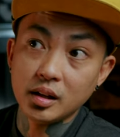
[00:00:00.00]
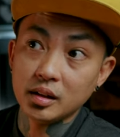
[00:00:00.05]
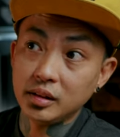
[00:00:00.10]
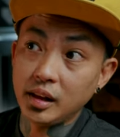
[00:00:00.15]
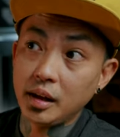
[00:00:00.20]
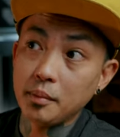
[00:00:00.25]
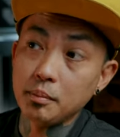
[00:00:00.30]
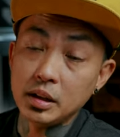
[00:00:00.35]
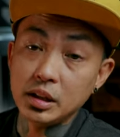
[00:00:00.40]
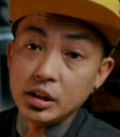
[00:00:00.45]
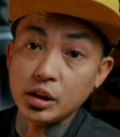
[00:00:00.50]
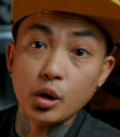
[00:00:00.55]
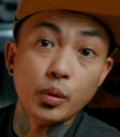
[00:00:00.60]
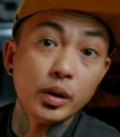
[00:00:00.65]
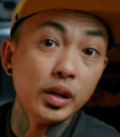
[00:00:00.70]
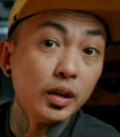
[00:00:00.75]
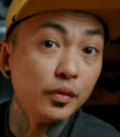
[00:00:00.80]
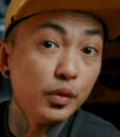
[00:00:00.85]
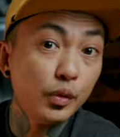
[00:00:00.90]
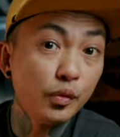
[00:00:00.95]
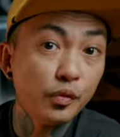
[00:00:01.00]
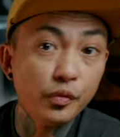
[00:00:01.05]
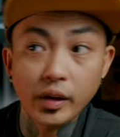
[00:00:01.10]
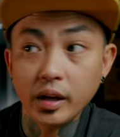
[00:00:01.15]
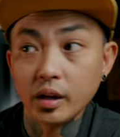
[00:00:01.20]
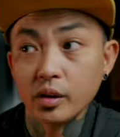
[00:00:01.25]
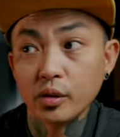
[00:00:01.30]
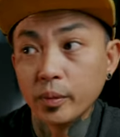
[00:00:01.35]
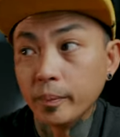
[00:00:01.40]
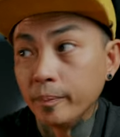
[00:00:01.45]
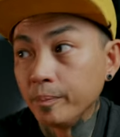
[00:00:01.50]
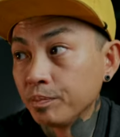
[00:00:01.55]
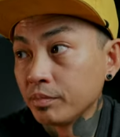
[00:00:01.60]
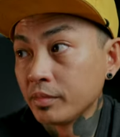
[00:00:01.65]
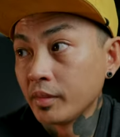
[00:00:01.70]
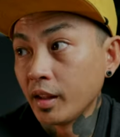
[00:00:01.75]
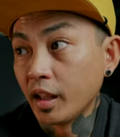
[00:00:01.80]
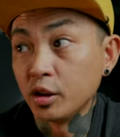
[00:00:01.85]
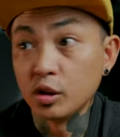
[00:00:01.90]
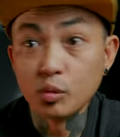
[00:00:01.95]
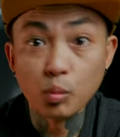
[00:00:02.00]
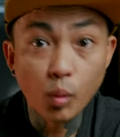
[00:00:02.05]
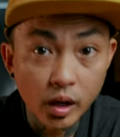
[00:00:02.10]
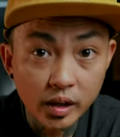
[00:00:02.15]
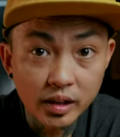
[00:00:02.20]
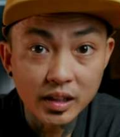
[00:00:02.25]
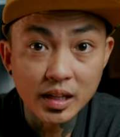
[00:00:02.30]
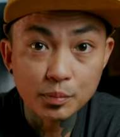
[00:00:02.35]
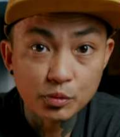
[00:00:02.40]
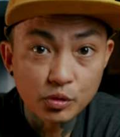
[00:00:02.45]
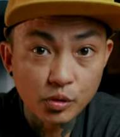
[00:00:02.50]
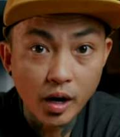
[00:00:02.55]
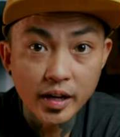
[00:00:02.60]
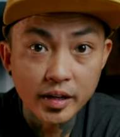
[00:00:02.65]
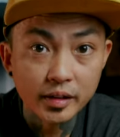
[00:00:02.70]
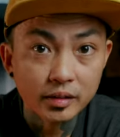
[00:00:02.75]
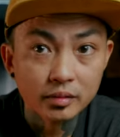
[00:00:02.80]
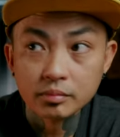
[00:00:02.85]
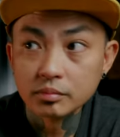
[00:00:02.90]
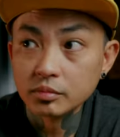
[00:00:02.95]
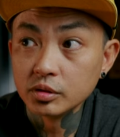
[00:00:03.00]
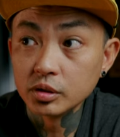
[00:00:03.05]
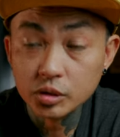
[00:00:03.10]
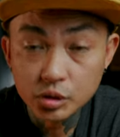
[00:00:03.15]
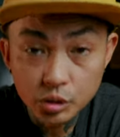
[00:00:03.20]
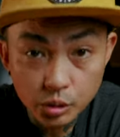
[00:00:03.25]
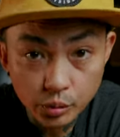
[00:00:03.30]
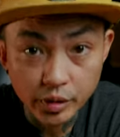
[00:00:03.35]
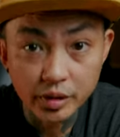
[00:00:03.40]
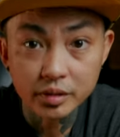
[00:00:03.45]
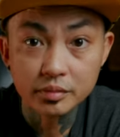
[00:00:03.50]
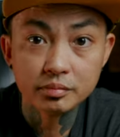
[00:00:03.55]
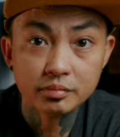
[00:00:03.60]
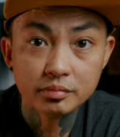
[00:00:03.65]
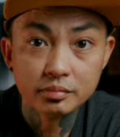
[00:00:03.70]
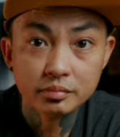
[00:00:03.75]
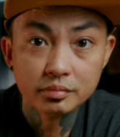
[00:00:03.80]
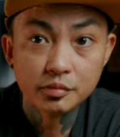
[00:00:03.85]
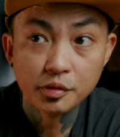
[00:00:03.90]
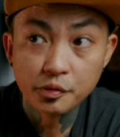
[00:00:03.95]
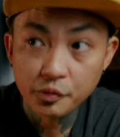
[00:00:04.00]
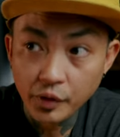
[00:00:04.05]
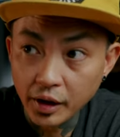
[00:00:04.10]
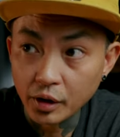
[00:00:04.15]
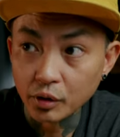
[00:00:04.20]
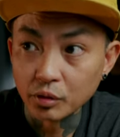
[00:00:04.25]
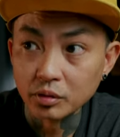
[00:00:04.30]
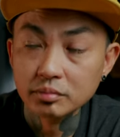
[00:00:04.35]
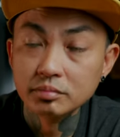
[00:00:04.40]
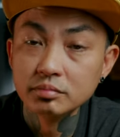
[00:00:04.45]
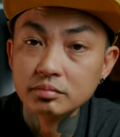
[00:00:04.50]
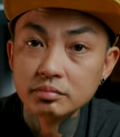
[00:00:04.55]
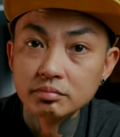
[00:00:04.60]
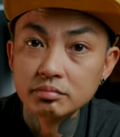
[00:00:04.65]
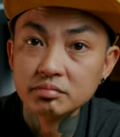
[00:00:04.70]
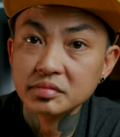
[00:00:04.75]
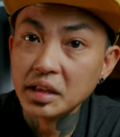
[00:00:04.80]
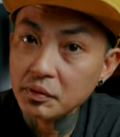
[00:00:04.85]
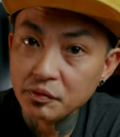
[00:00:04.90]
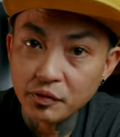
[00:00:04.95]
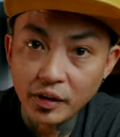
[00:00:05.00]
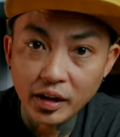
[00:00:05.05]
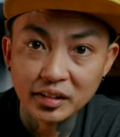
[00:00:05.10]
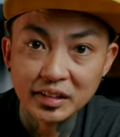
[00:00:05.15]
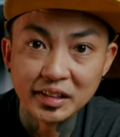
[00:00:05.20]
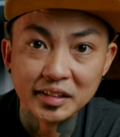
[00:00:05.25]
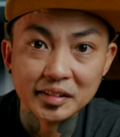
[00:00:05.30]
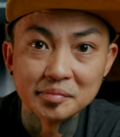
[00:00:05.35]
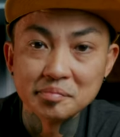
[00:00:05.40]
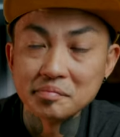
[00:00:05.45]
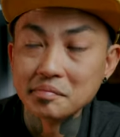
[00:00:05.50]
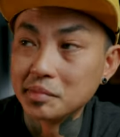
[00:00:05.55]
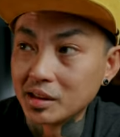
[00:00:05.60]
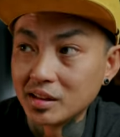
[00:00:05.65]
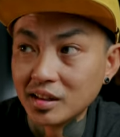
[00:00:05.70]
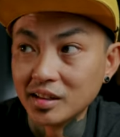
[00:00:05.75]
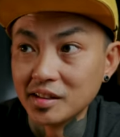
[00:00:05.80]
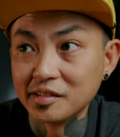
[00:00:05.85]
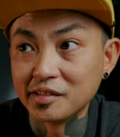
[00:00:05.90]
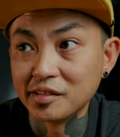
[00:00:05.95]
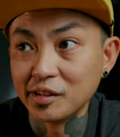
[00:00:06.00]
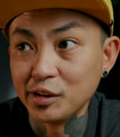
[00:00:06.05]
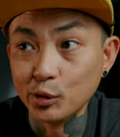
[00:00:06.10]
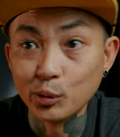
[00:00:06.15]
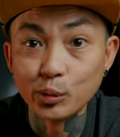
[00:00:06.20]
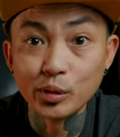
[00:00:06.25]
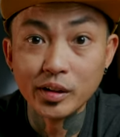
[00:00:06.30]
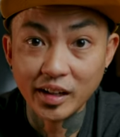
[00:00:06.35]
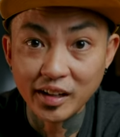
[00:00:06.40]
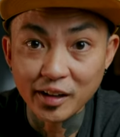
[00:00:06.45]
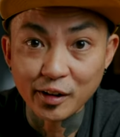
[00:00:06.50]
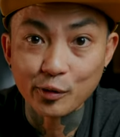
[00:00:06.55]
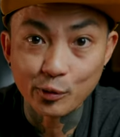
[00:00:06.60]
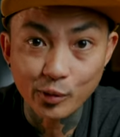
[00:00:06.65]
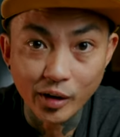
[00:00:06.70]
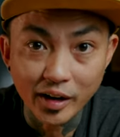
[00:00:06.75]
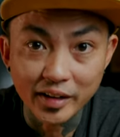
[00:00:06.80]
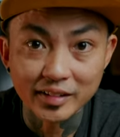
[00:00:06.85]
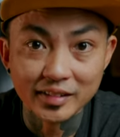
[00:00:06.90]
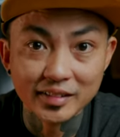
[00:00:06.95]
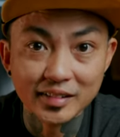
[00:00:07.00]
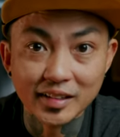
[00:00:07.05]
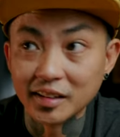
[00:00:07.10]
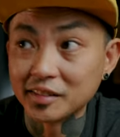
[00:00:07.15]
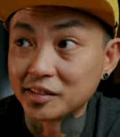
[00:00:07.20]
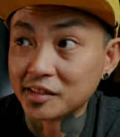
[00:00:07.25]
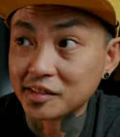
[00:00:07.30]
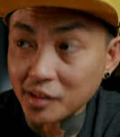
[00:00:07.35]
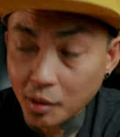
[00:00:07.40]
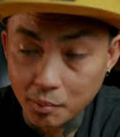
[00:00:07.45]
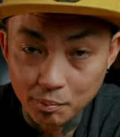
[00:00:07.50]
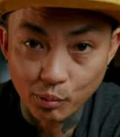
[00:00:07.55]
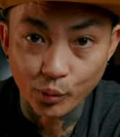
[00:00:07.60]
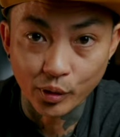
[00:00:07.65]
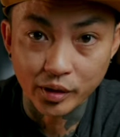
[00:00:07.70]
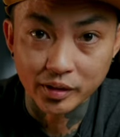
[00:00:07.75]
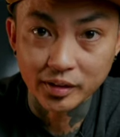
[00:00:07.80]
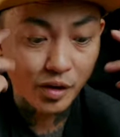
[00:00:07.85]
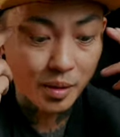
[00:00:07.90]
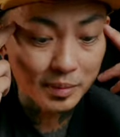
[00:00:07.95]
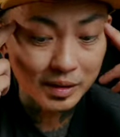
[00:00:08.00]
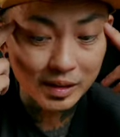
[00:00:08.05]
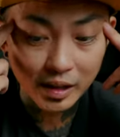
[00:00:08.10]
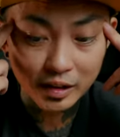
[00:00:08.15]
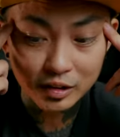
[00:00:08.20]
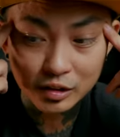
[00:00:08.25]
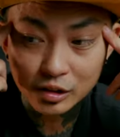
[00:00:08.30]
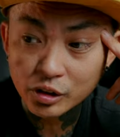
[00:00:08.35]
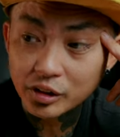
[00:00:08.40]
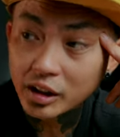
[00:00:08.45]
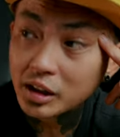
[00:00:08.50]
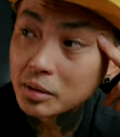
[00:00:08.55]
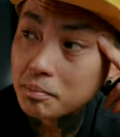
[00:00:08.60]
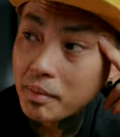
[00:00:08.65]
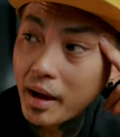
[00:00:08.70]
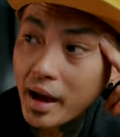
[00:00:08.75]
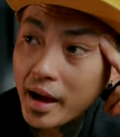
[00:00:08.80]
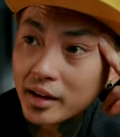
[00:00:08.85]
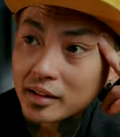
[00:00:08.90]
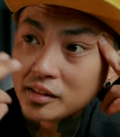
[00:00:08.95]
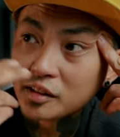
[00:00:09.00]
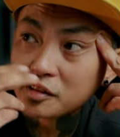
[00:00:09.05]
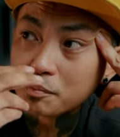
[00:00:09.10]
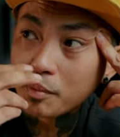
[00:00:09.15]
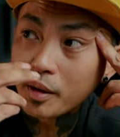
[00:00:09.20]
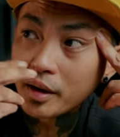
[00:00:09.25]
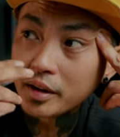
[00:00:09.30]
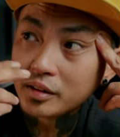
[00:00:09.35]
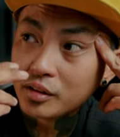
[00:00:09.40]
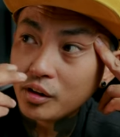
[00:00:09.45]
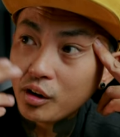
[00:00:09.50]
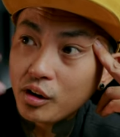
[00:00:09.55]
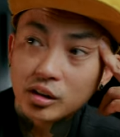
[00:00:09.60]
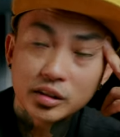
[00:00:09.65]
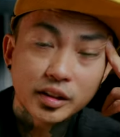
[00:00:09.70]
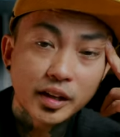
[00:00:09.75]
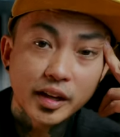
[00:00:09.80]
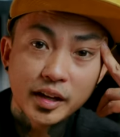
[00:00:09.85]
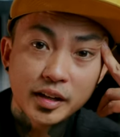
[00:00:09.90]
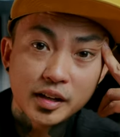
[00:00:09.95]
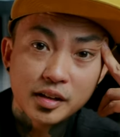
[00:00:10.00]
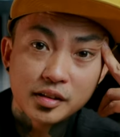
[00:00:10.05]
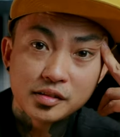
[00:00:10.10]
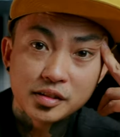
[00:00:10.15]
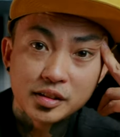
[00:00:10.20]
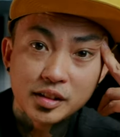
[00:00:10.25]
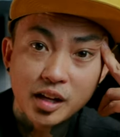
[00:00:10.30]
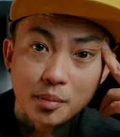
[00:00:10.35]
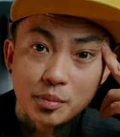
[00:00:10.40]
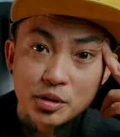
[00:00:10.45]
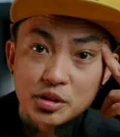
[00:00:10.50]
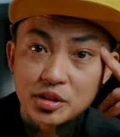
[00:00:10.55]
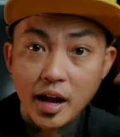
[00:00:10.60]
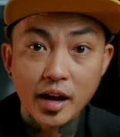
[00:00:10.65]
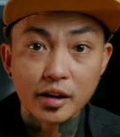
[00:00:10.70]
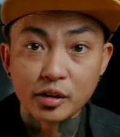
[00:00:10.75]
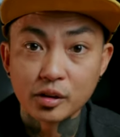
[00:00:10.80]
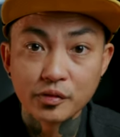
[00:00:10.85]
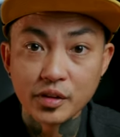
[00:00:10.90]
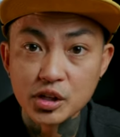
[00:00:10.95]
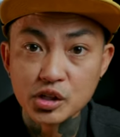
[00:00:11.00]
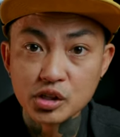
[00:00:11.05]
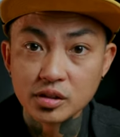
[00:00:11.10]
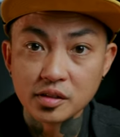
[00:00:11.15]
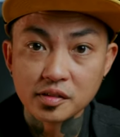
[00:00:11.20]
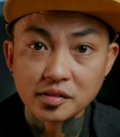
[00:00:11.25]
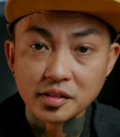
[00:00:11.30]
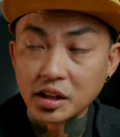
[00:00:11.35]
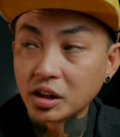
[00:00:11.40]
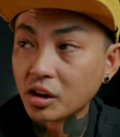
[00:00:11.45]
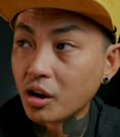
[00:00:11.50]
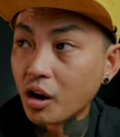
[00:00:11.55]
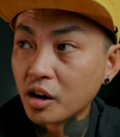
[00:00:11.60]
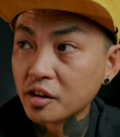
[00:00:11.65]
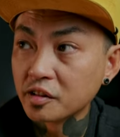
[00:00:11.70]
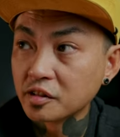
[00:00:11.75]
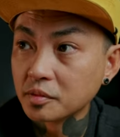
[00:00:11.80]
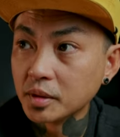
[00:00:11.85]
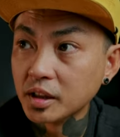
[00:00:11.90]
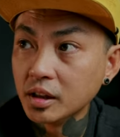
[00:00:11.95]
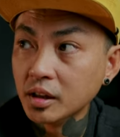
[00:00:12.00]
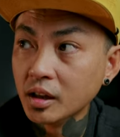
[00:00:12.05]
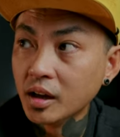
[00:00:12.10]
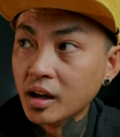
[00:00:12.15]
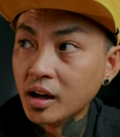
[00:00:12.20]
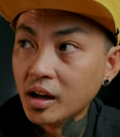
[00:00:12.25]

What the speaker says: let me know. And if you fail and you want to keep trying, do it. Fail. Keep failing because you'll get it right at some point. I mean, like looking back, despite all the headaches and how much aggravation this thing caused me,